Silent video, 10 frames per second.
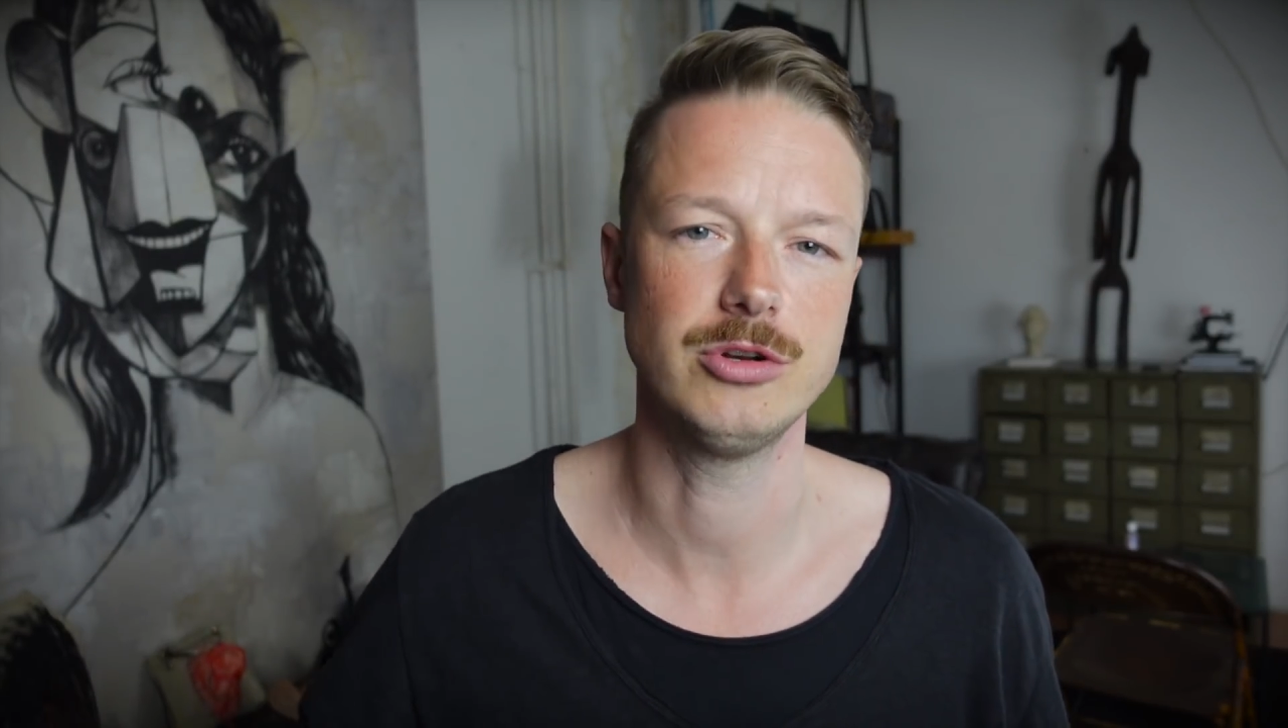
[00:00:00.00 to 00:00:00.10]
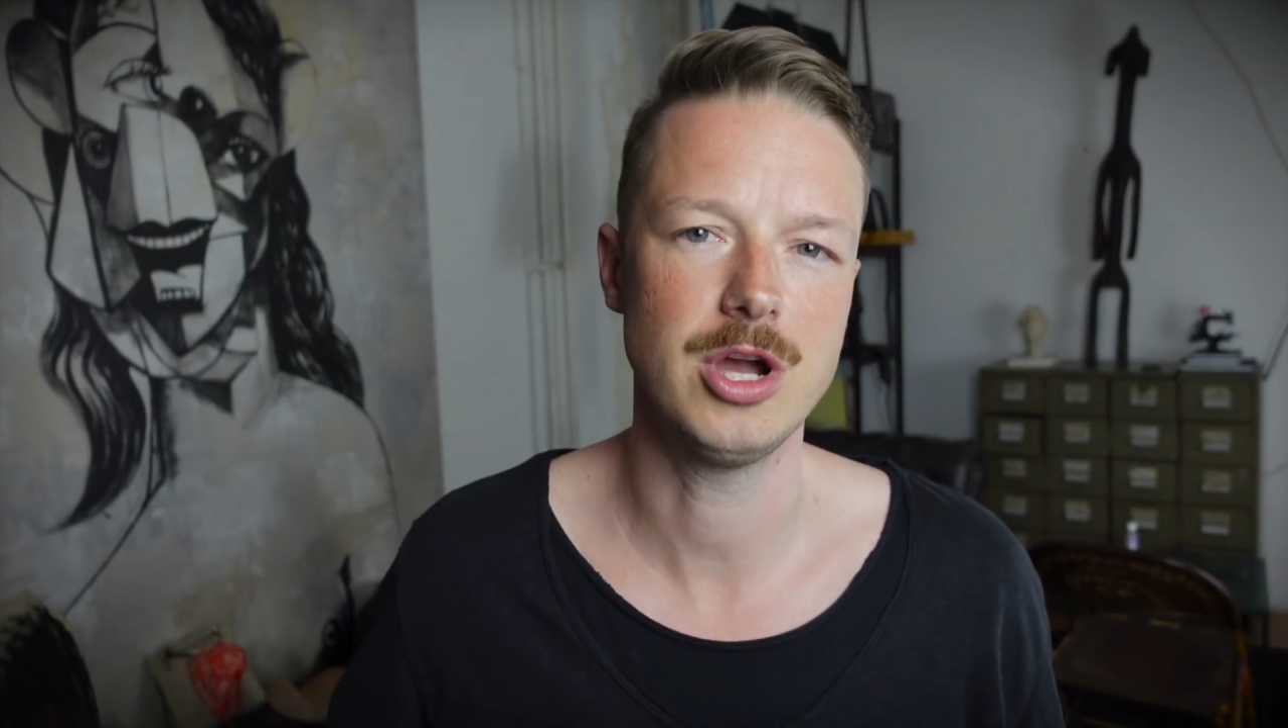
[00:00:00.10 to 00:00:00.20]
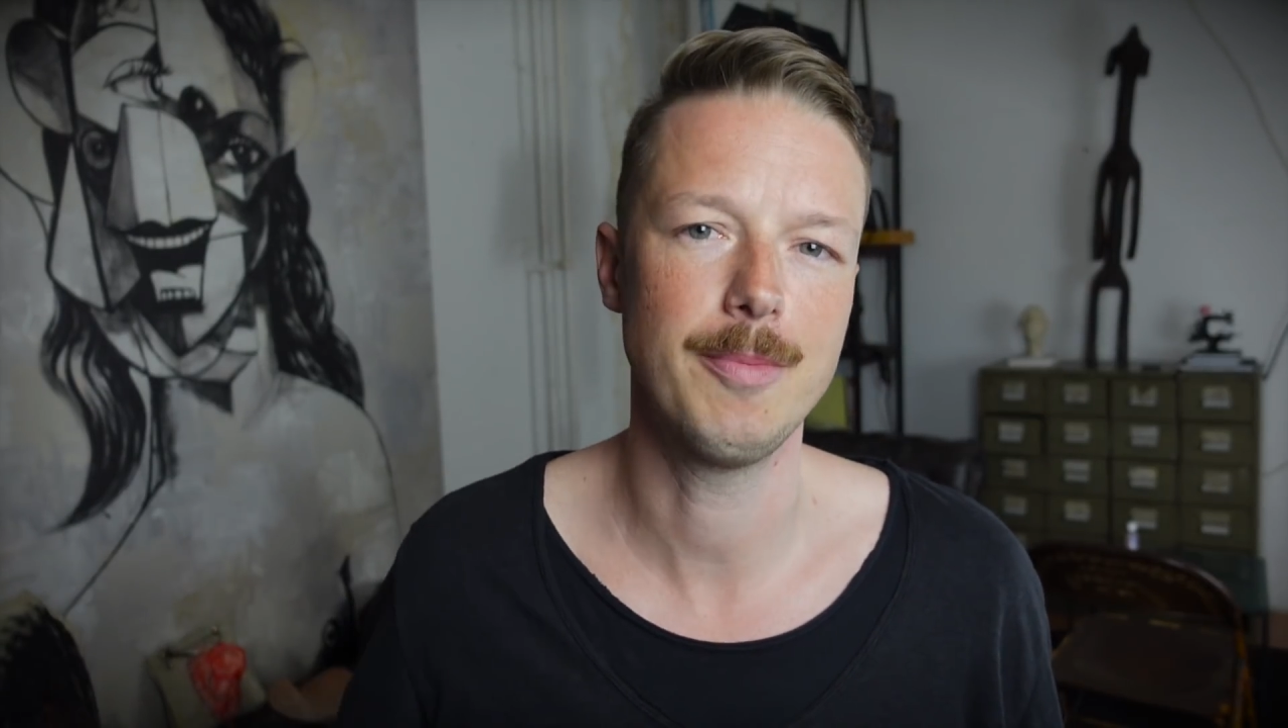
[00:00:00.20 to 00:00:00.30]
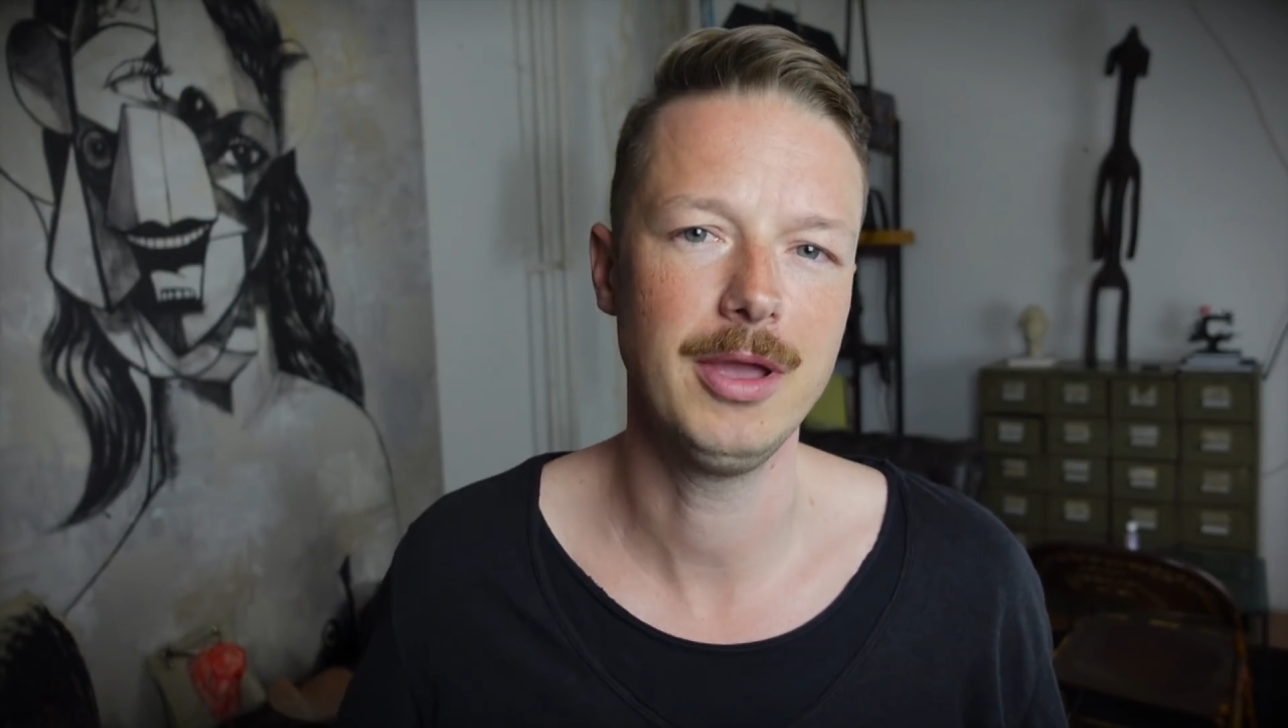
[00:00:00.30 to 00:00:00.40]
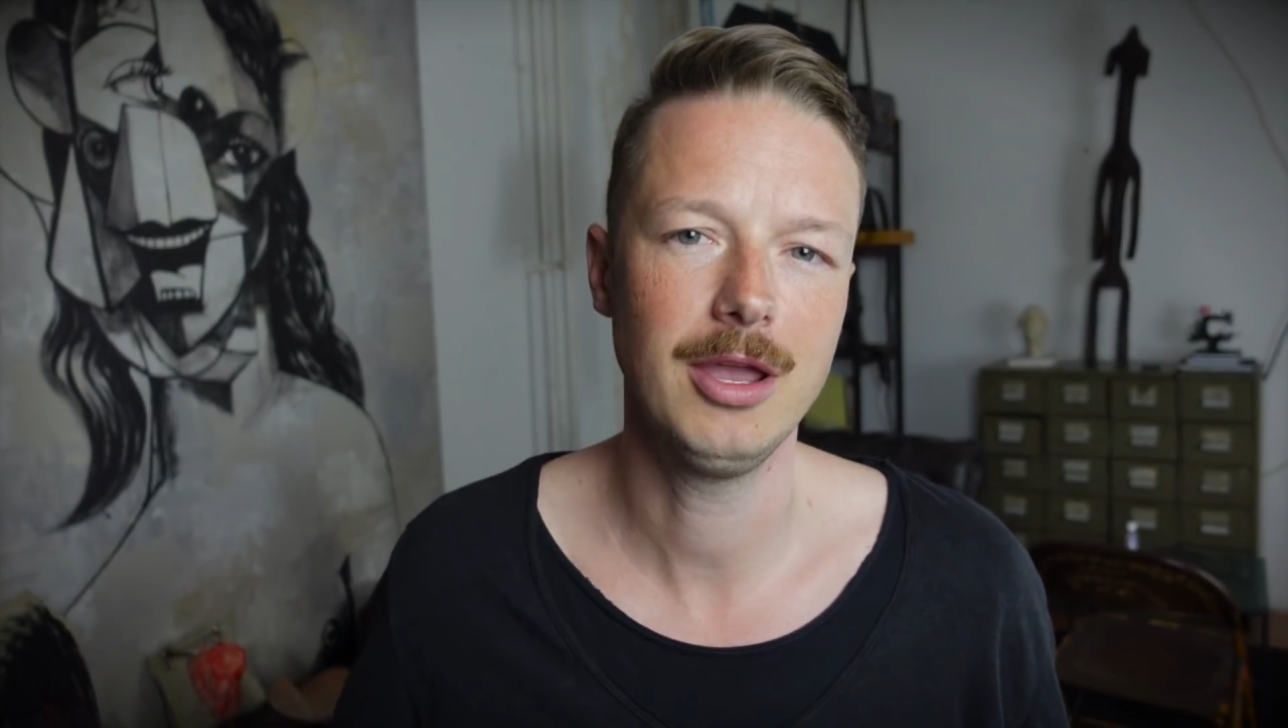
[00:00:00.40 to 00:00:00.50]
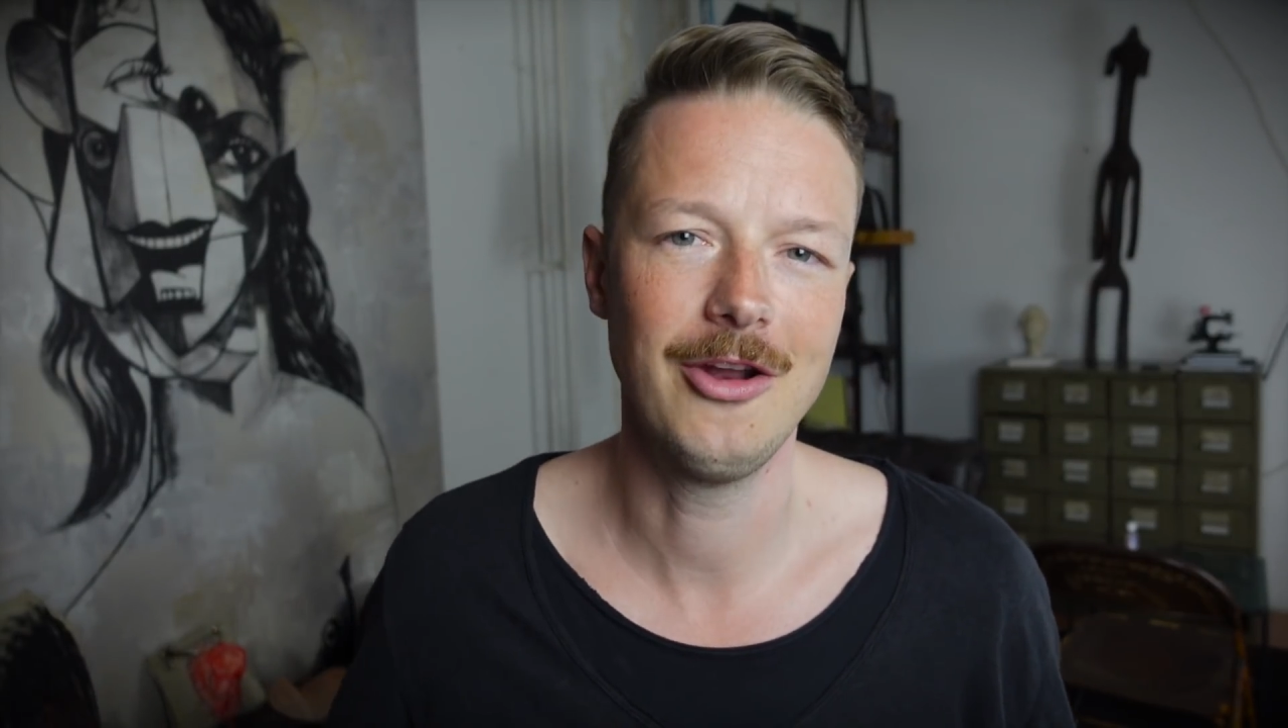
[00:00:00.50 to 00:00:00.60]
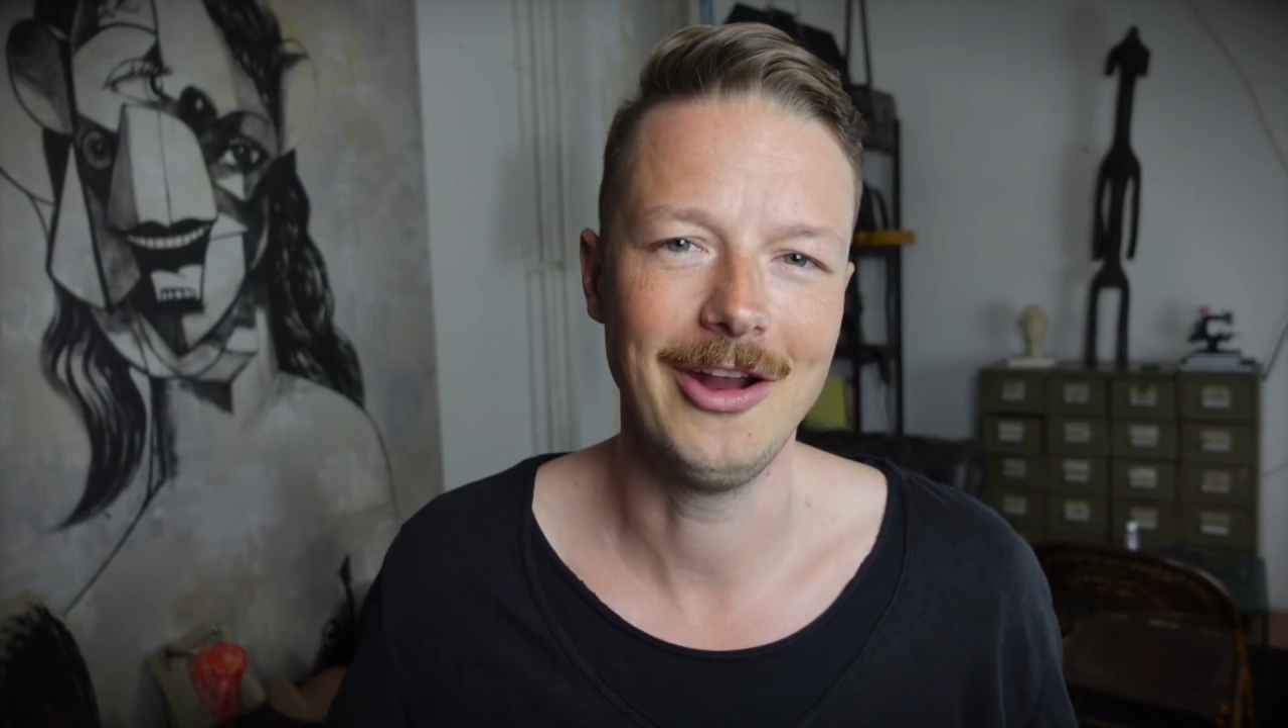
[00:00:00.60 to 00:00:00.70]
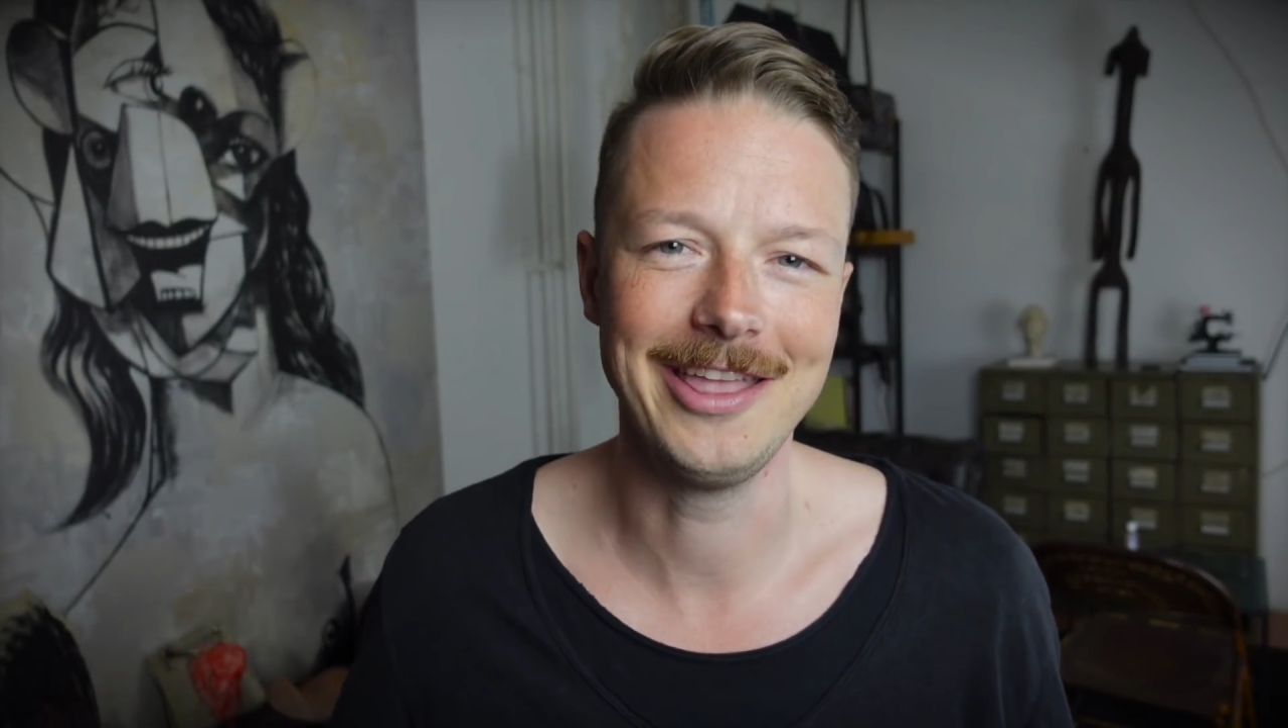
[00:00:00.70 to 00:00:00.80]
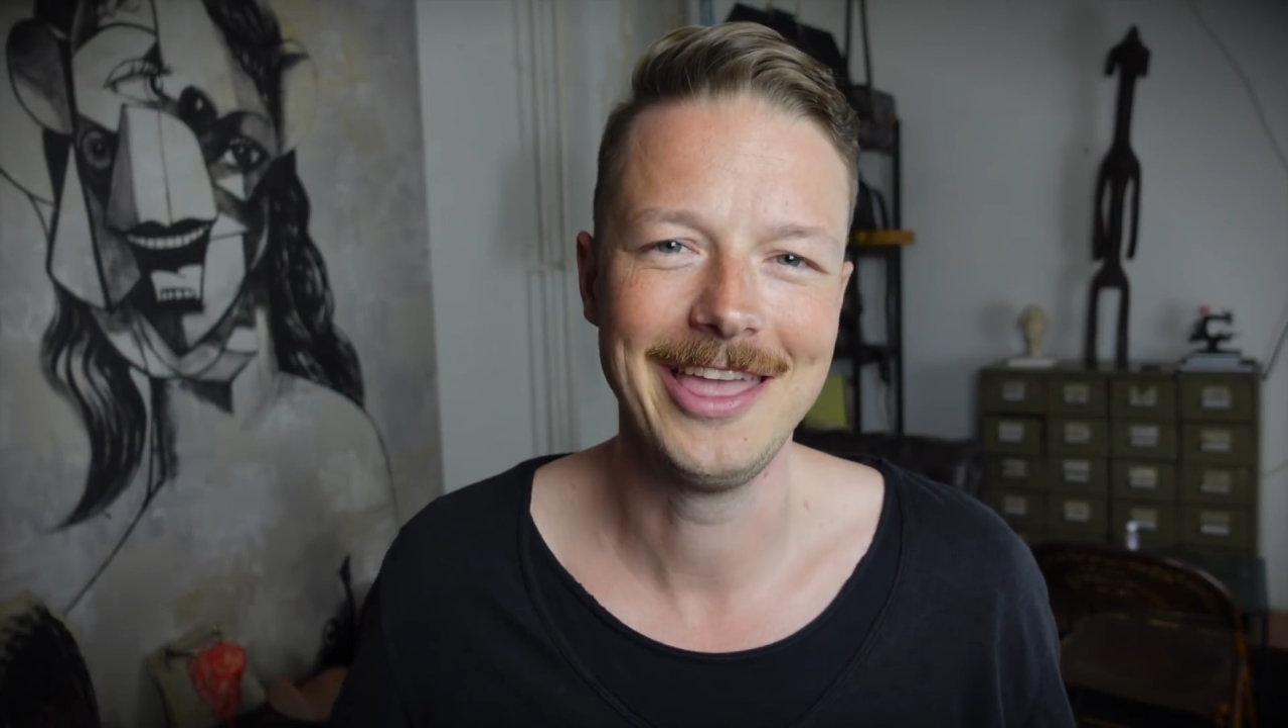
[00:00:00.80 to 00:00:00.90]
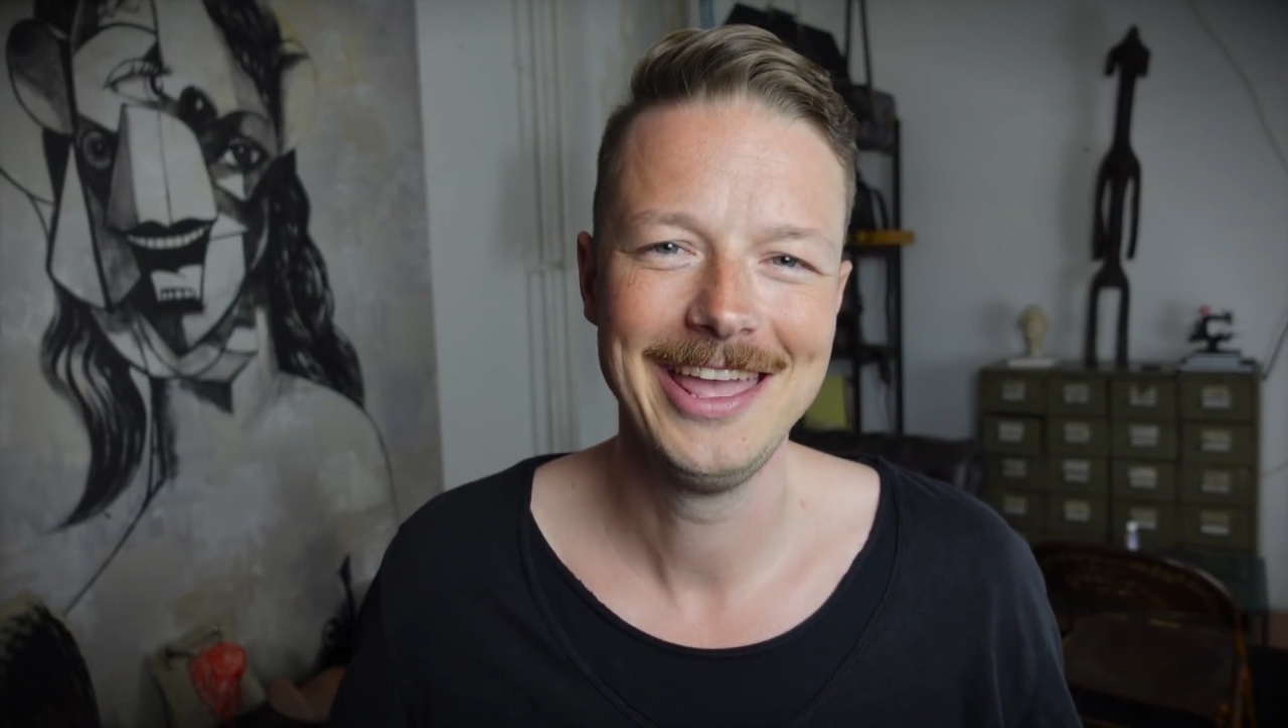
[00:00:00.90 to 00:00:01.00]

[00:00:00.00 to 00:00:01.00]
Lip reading: shopping, right?